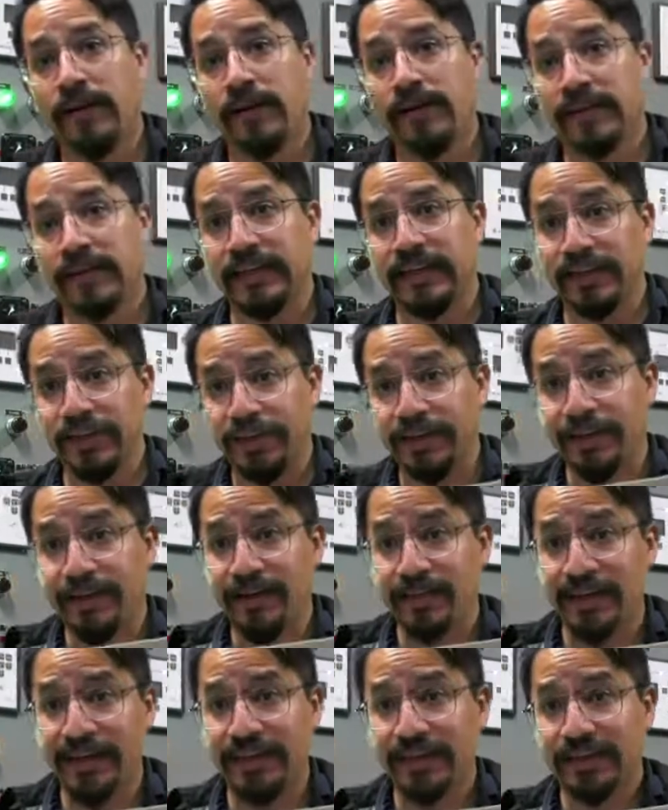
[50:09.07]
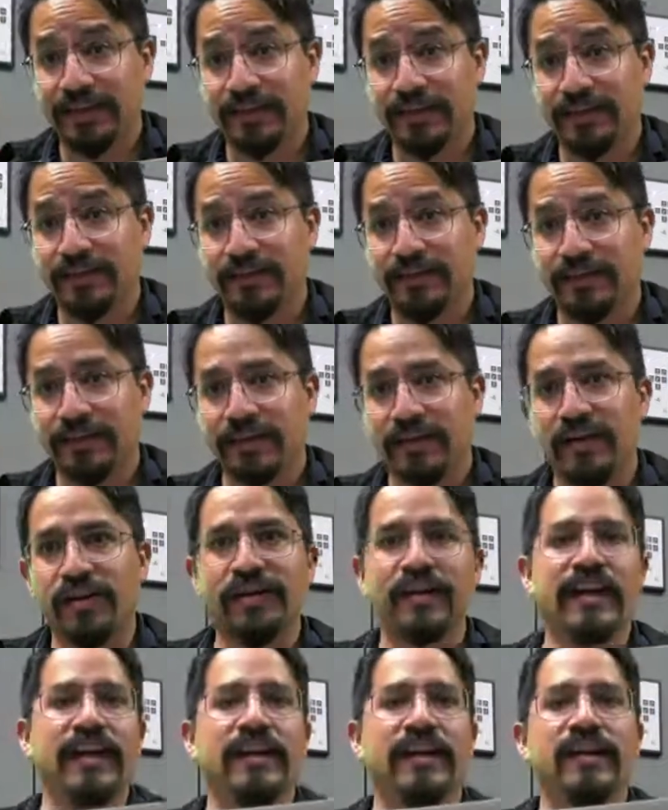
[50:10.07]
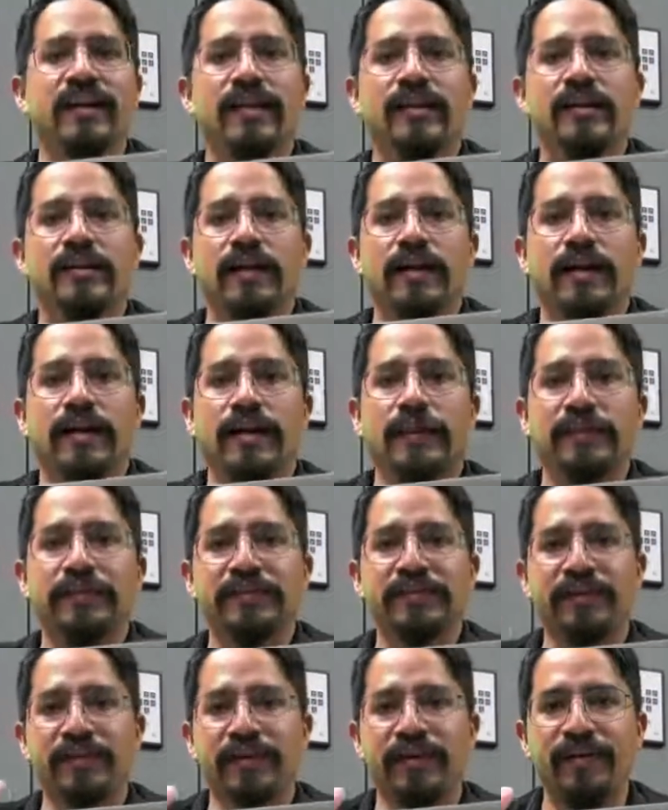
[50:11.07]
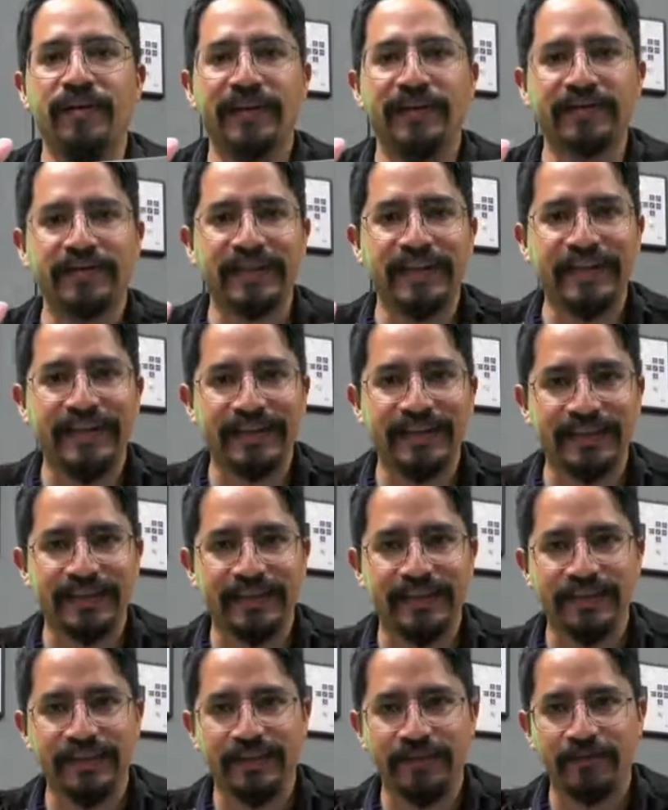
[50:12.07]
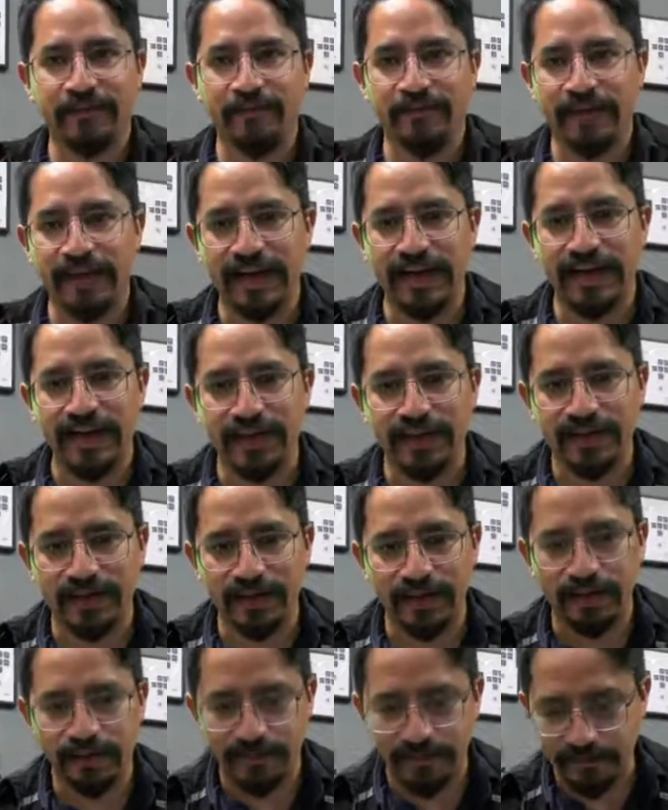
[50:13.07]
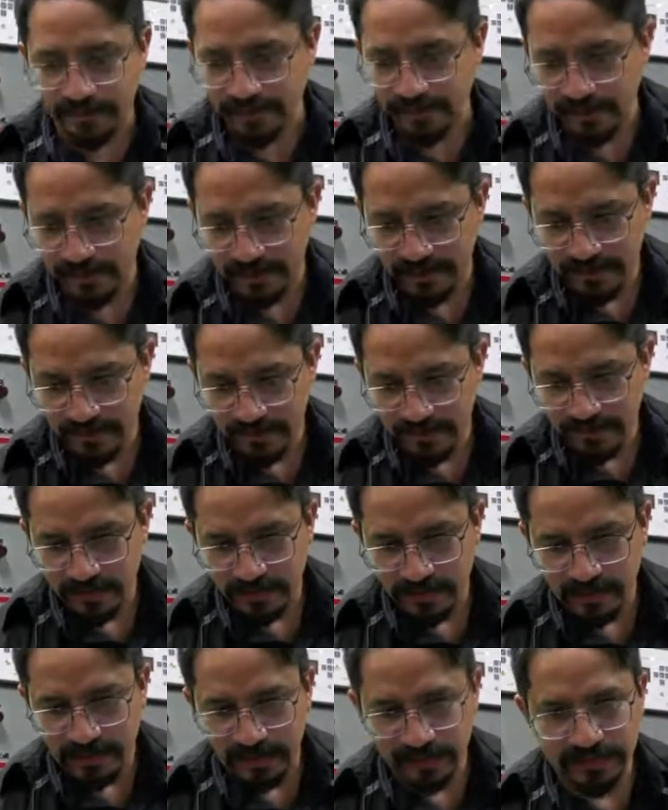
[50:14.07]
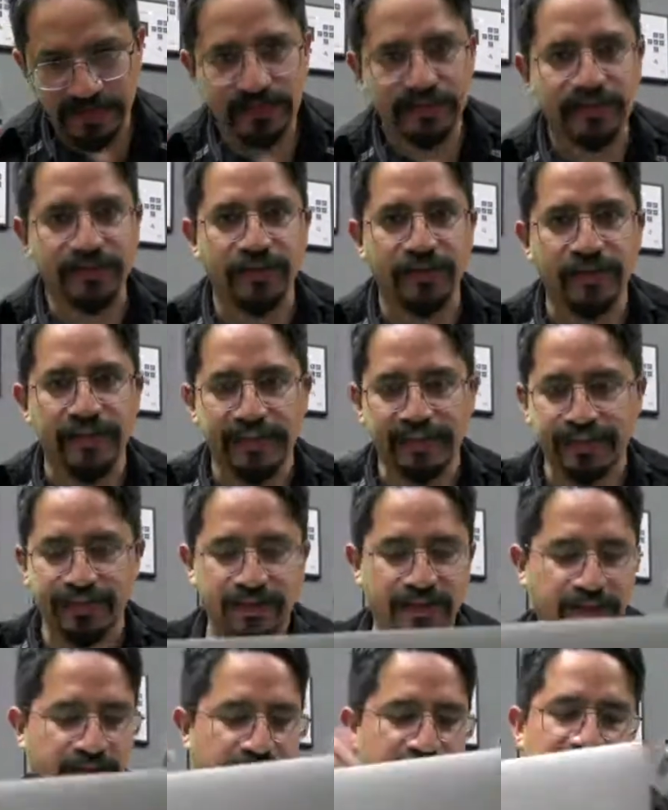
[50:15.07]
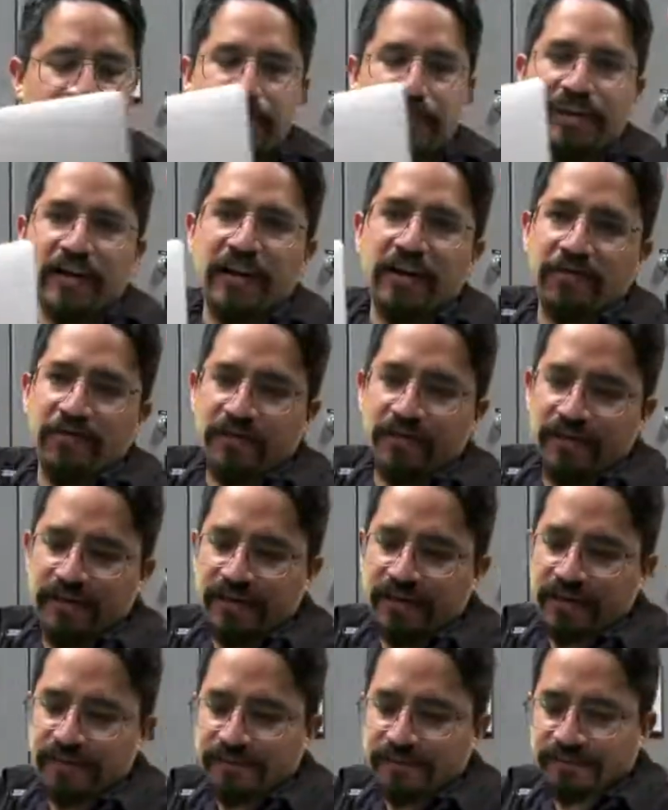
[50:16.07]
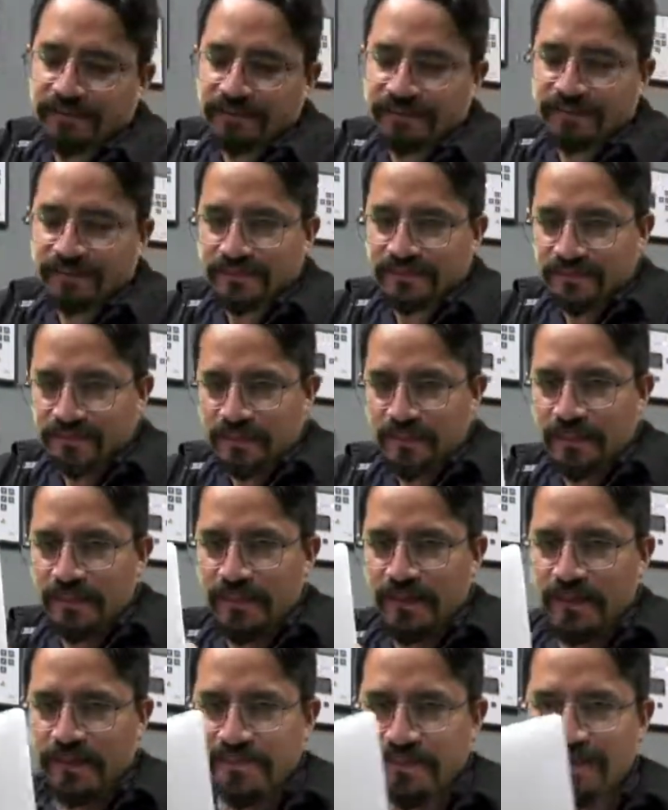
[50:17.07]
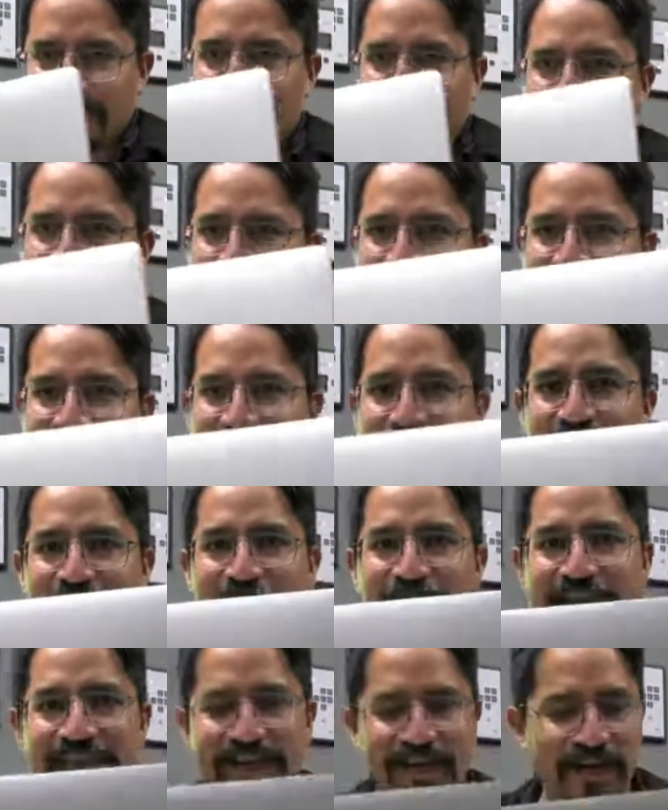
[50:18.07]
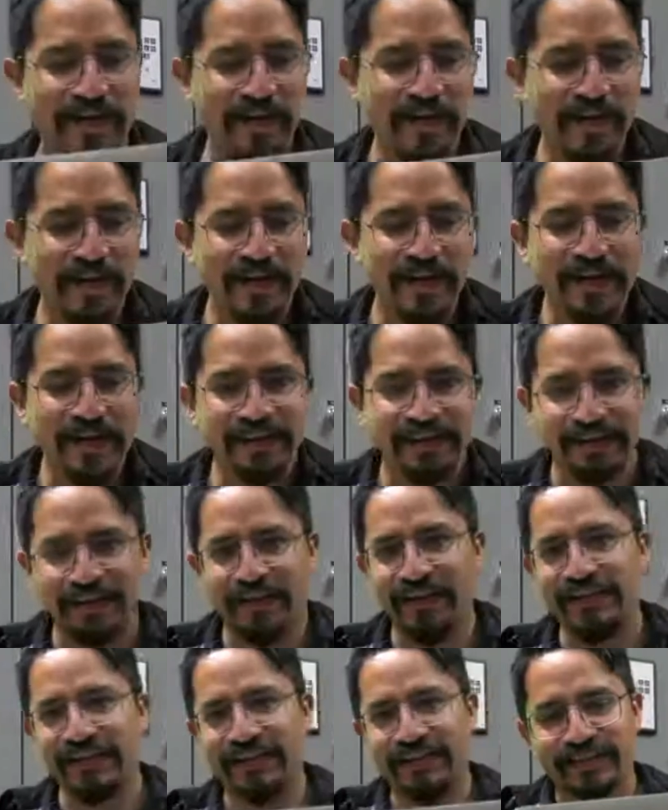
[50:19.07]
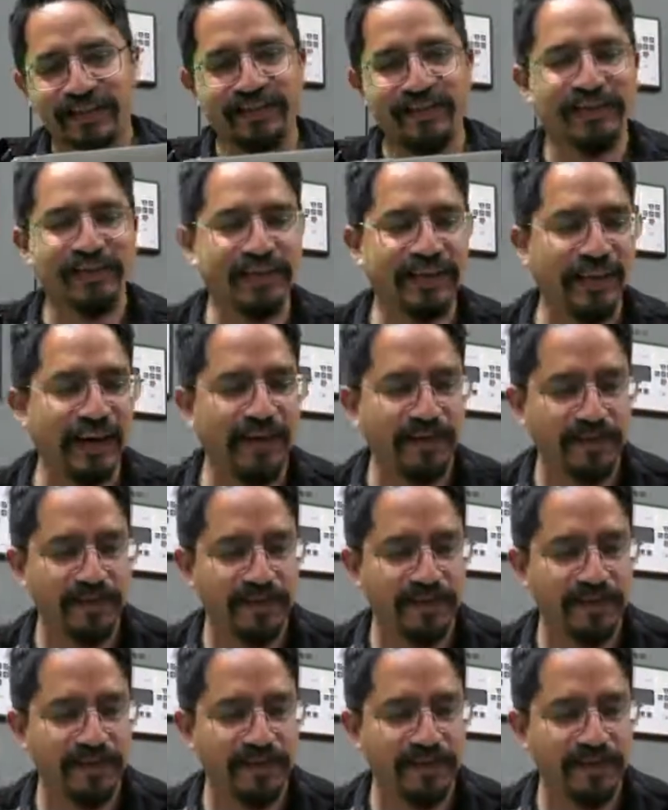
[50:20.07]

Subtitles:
Can you hear me? Okay, I'm sorry about that. We had a disconnection of the power for the laptop, so it turned off.